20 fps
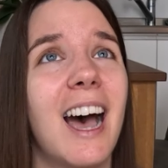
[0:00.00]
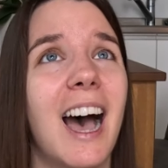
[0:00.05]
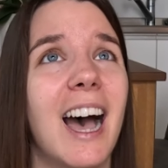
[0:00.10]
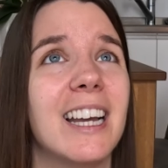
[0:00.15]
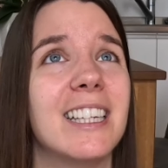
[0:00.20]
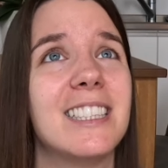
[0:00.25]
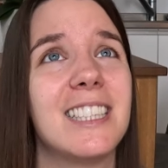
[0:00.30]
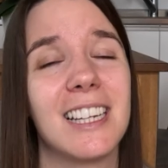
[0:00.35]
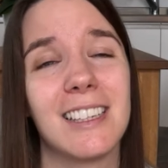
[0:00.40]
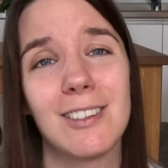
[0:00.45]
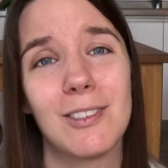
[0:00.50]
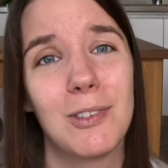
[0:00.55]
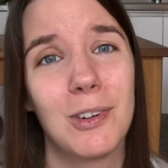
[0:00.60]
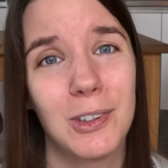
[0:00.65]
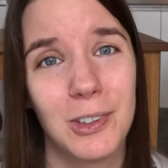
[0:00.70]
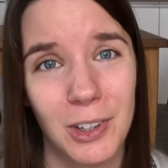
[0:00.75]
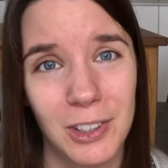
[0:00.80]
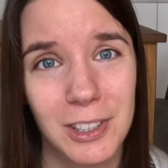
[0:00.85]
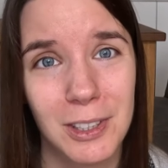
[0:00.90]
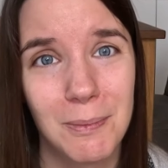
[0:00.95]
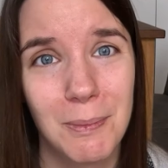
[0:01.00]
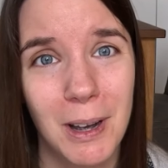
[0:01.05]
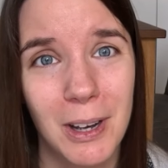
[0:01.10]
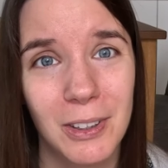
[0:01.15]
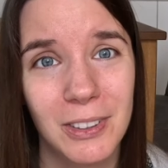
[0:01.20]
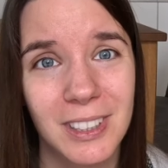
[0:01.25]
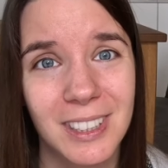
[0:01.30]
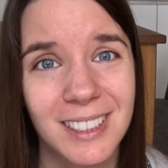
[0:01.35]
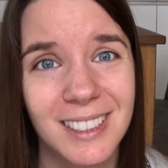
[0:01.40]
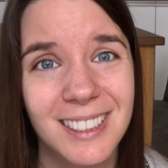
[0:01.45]
I just forgot
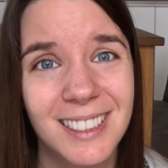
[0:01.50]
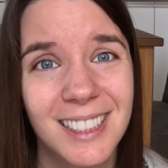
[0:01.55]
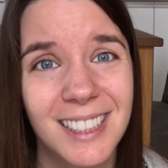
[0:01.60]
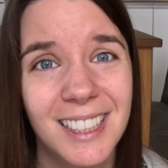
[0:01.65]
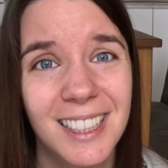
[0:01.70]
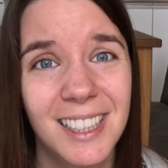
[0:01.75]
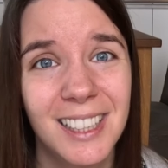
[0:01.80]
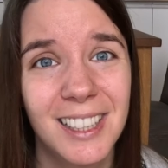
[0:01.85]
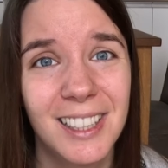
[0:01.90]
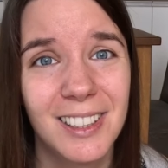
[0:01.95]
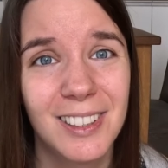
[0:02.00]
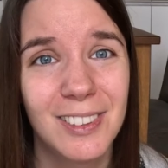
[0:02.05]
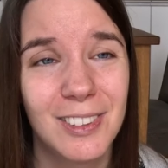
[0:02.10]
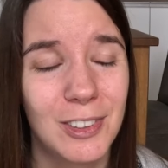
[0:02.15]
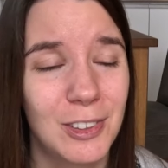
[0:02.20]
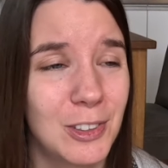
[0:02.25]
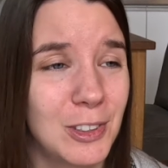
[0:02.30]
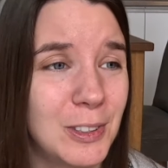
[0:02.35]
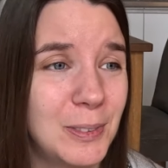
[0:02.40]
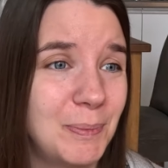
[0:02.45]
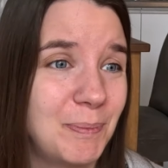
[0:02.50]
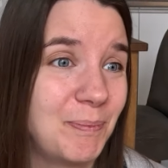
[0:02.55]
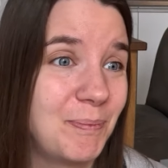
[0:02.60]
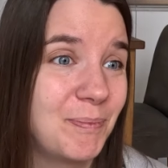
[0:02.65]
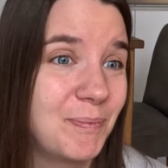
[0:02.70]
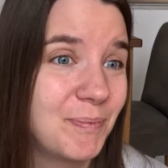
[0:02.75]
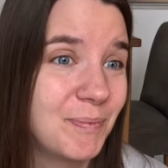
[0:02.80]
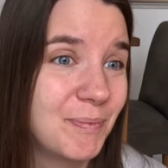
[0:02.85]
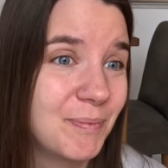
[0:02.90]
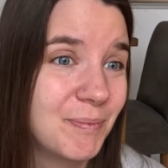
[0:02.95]
about it. So
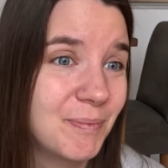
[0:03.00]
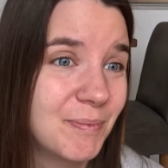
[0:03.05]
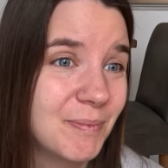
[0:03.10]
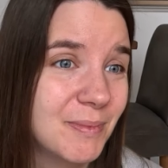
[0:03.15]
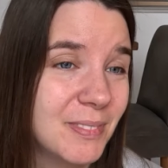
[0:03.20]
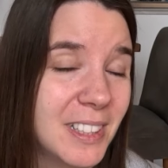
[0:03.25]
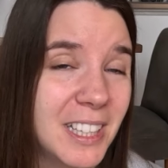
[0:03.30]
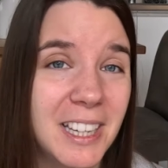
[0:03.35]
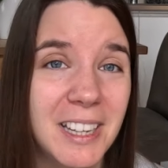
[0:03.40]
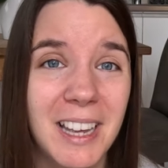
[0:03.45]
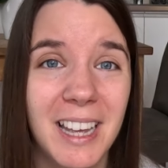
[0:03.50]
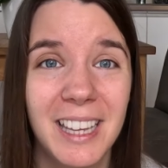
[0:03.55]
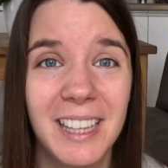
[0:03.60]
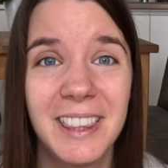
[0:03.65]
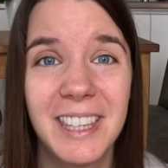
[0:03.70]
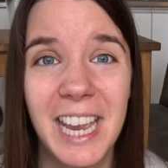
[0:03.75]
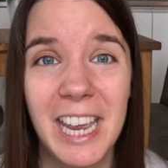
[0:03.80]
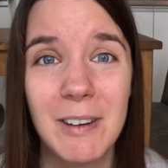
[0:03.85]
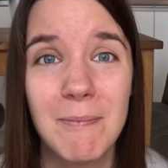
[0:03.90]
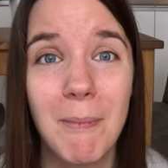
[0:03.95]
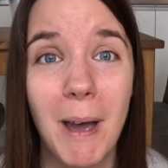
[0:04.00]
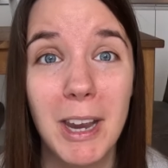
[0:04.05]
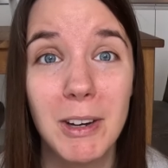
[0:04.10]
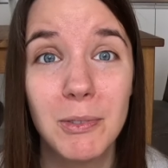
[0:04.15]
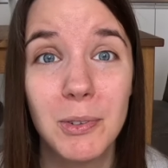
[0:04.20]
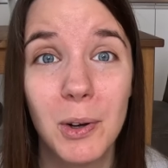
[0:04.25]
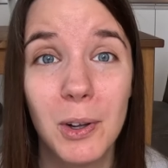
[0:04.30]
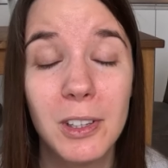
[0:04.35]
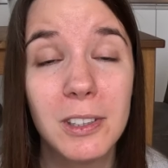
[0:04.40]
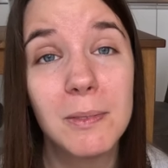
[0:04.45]
in the end, my
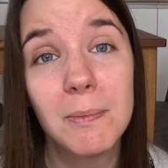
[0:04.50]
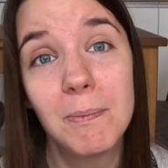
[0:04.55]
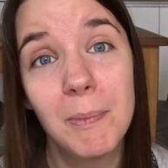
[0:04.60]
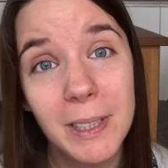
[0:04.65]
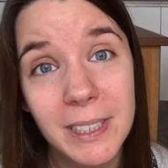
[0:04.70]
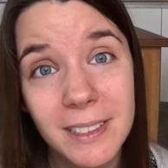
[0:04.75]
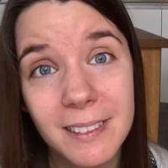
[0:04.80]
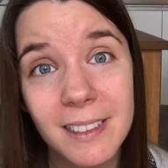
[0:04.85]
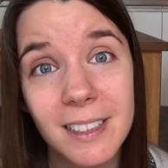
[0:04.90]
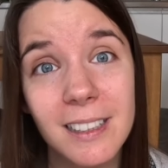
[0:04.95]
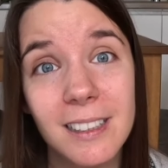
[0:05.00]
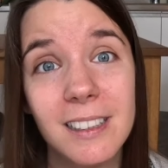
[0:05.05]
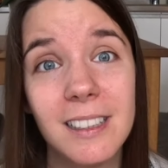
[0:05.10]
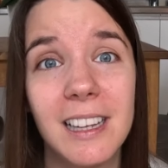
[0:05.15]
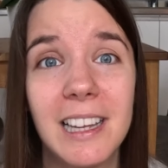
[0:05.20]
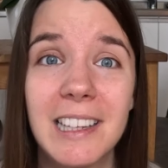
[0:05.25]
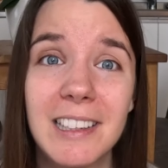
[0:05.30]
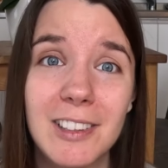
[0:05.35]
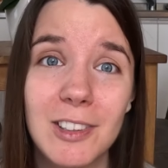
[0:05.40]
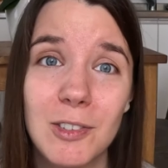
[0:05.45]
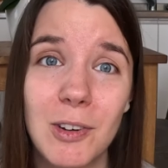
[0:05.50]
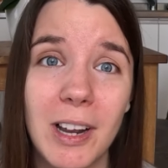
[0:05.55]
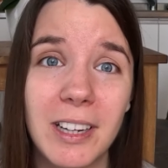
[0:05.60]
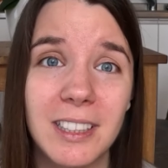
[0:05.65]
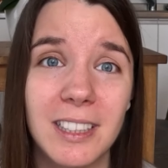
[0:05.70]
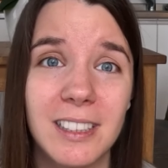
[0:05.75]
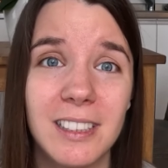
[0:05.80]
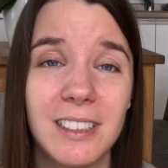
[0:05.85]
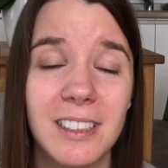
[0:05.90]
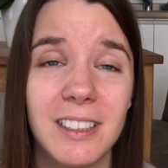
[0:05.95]
fault, but still a
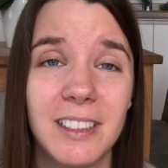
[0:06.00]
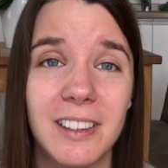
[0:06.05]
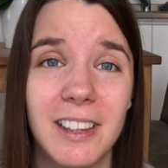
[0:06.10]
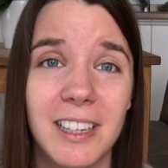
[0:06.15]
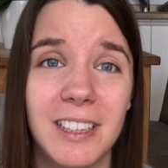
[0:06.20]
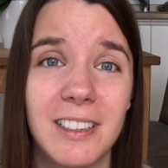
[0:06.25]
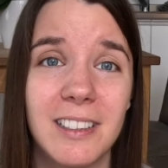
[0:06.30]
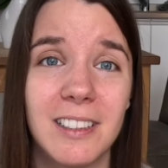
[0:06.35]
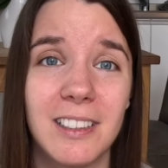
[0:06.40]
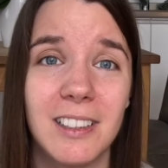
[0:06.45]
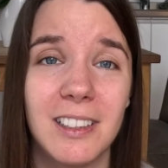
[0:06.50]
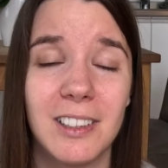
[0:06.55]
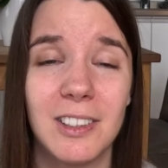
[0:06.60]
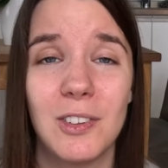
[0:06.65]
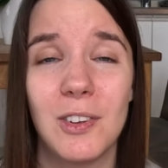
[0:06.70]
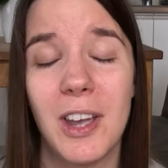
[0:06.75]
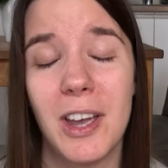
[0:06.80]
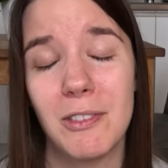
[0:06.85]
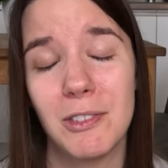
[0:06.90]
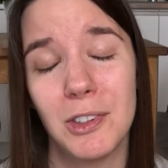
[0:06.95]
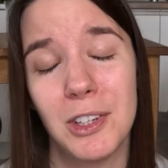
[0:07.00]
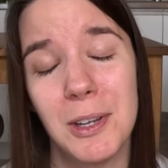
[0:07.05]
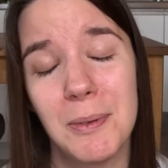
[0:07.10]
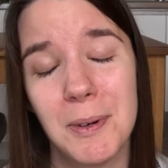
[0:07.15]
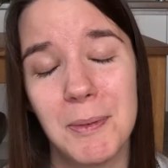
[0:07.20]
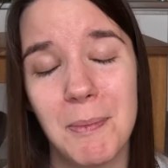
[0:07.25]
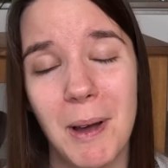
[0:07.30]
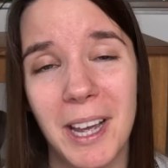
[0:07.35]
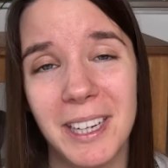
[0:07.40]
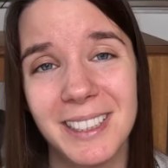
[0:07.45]
struggle that you have to keep
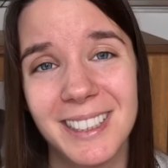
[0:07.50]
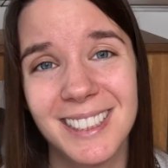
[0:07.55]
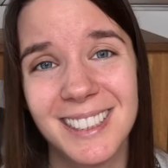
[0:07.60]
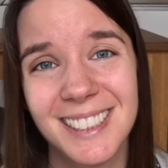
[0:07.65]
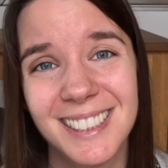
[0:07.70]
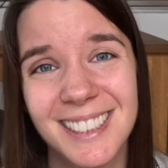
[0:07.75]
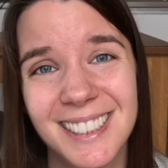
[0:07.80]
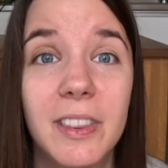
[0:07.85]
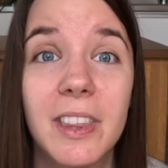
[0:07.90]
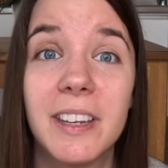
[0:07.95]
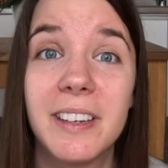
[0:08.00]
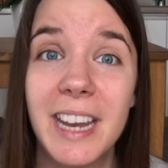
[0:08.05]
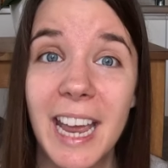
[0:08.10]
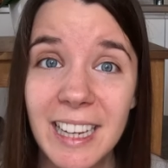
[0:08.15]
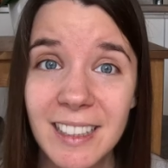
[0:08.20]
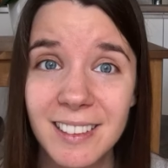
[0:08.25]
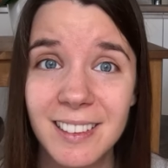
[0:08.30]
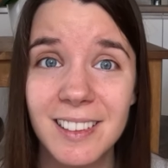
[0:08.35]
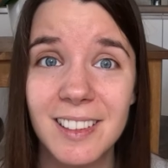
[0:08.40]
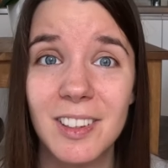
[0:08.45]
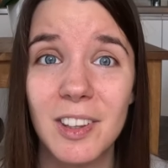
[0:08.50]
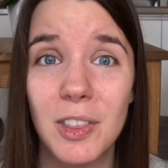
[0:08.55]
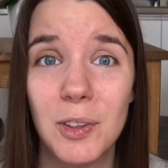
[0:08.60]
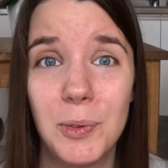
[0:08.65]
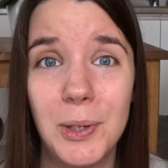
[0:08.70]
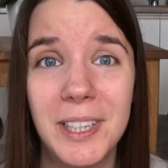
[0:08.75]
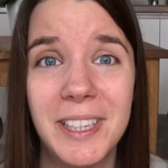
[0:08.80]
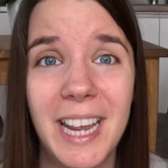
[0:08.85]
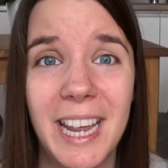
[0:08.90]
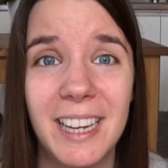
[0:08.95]
in mind. The next
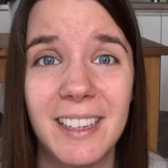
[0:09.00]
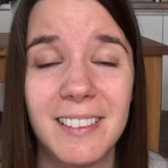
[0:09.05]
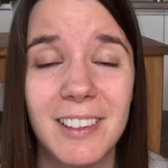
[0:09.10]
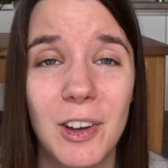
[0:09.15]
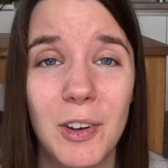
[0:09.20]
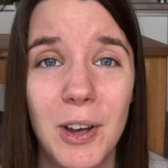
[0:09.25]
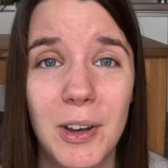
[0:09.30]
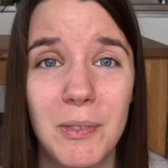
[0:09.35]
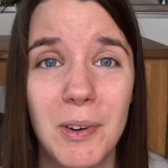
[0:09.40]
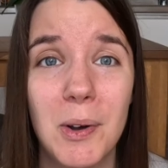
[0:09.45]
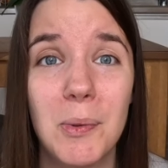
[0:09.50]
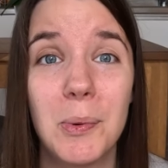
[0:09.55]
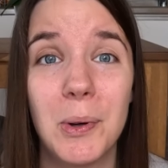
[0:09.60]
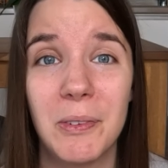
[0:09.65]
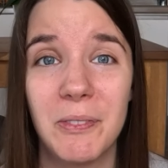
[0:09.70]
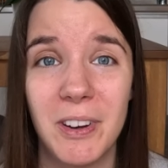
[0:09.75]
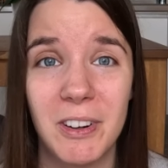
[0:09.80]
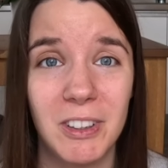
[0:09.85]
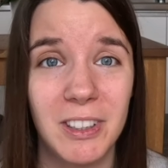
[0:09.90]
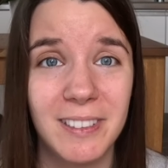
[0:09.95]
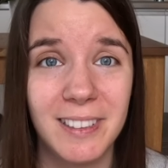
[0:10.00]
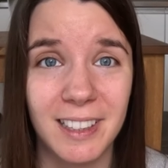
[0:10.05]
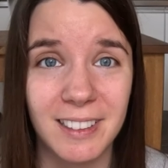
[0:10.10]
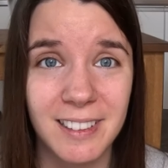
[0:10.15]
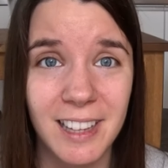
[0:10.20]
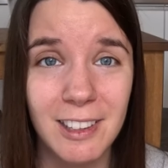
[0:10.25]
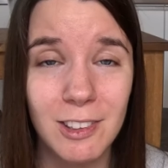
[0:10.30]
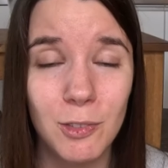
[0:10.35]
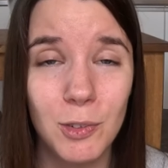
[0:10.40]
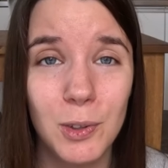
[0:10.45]
3 days, however, were very
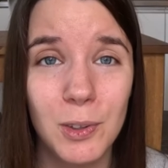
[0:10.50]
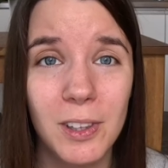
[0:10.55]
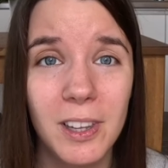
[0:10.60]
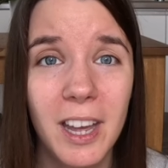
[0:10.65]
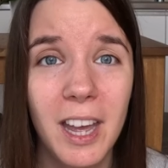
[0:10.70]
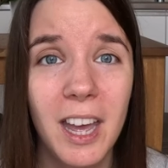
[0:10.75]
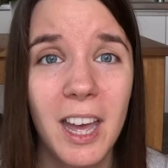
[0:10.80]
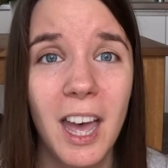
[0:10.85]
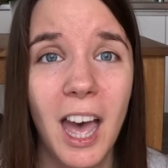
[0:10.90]
successful.